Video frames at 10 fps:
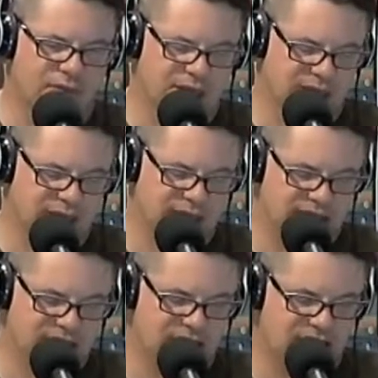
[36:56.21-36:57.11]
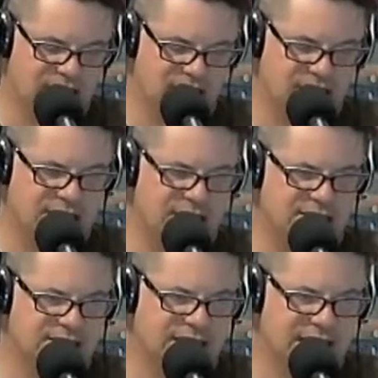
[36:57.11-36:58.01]
because the things that
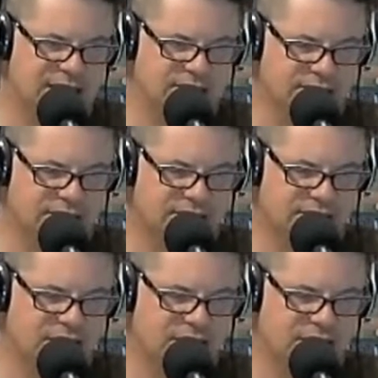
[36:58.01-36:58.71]
he's tackled